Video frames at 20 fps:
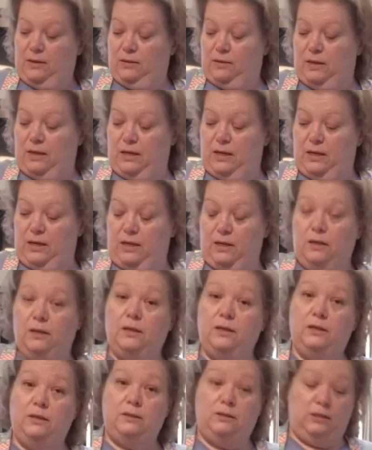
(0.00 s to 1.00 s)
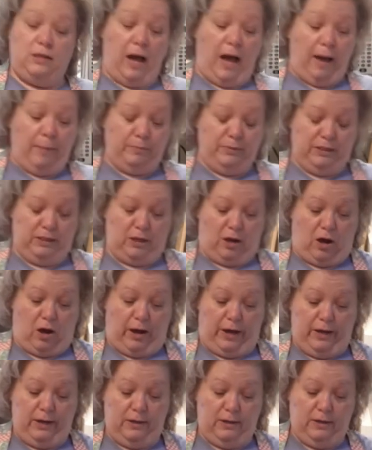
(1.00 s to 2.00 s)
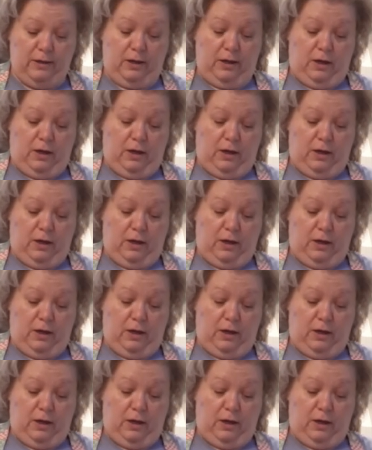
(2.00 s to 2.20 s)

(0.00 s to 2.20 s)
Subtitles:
the top side